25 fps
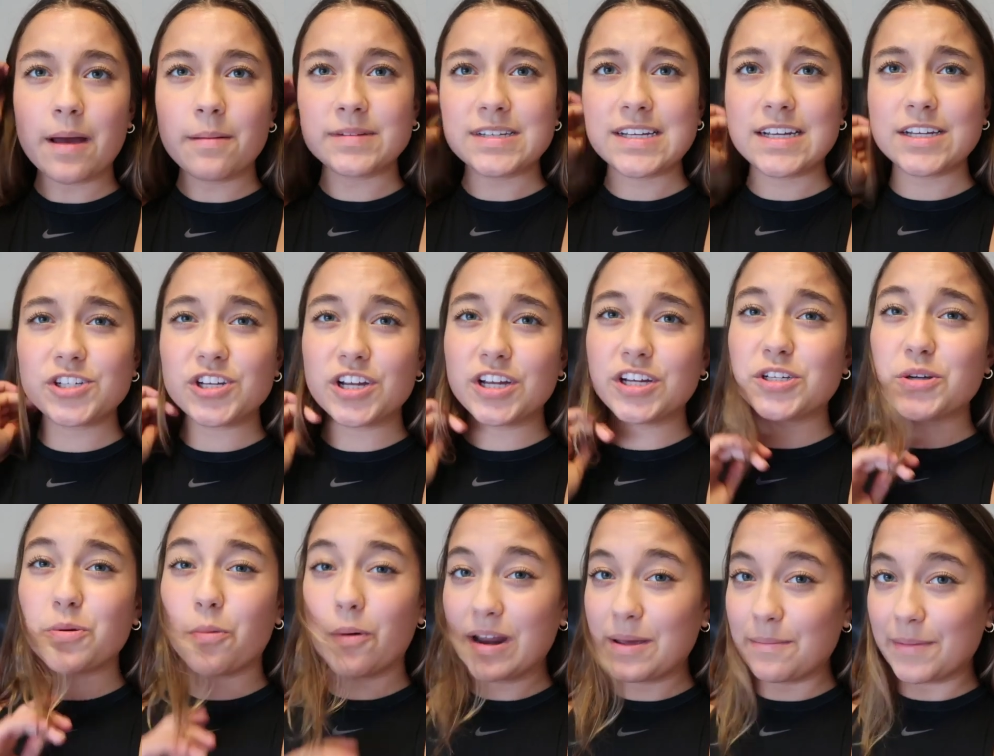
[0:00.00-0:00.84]
I'm teaching
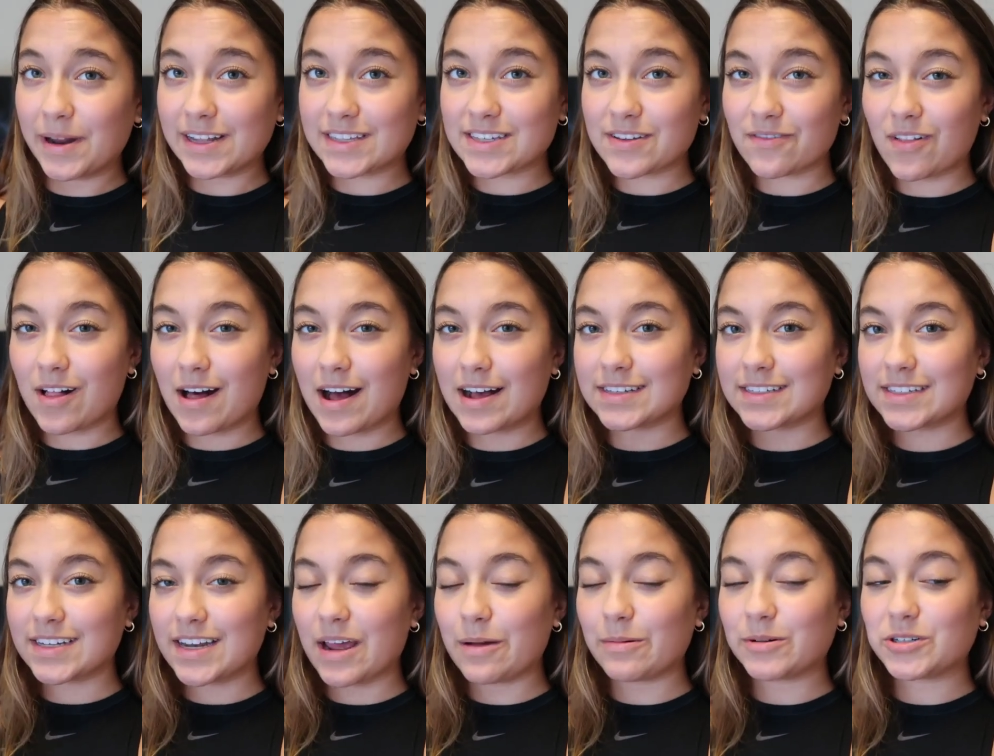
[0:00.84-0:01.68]
20 minutes of
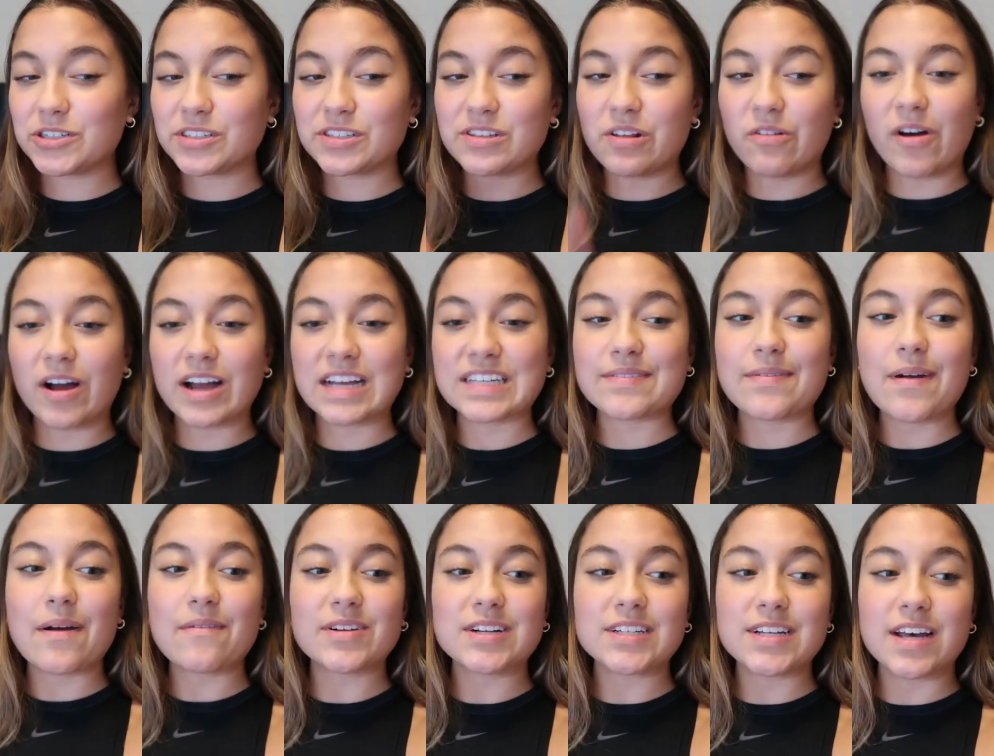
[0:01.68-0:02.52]
class today, which is the longest
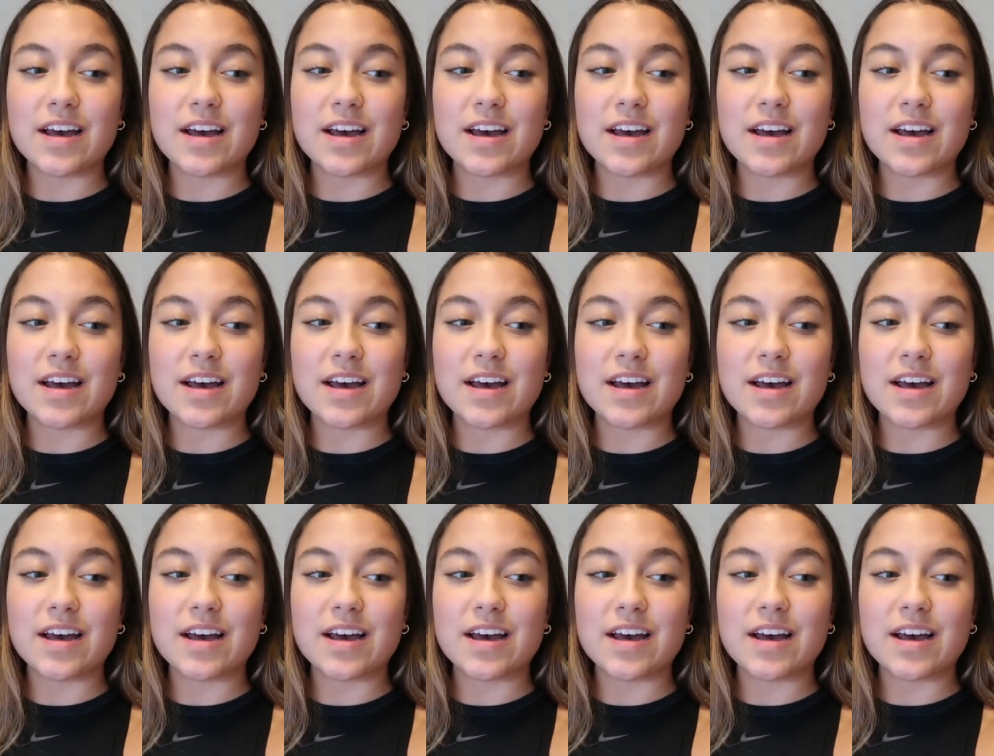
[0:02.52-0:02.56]
I've ever